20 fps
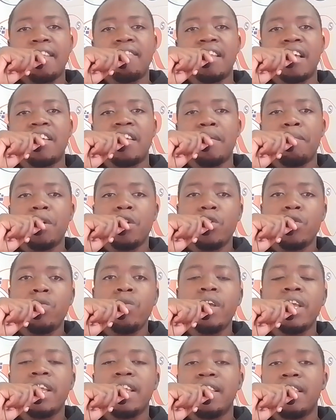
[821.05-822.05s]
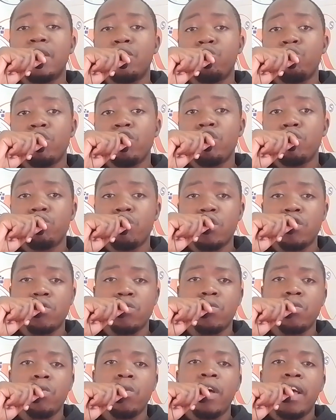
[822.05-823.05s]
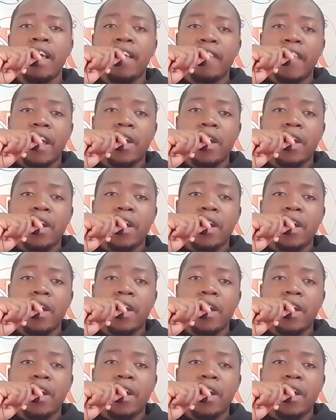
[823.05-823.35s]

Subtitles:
that have been doing in the 2022,